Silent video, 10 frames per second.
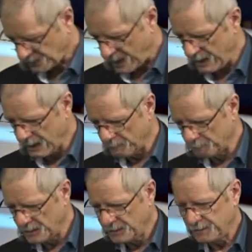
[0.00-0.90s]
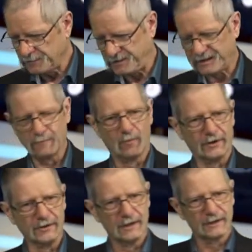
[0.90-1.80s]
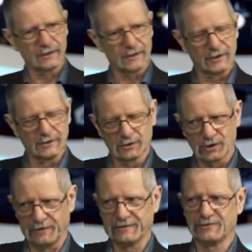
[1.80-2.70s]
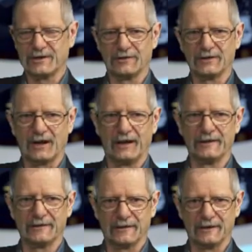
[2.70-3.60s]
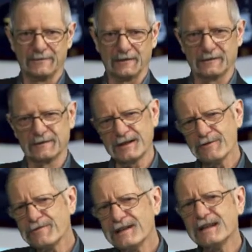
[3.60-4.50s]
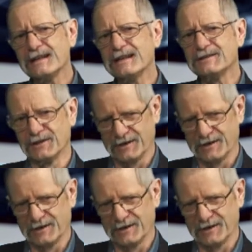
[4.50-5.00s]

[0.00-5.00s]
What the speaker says: The second one can concentrate on the client side of things, and they don't really need to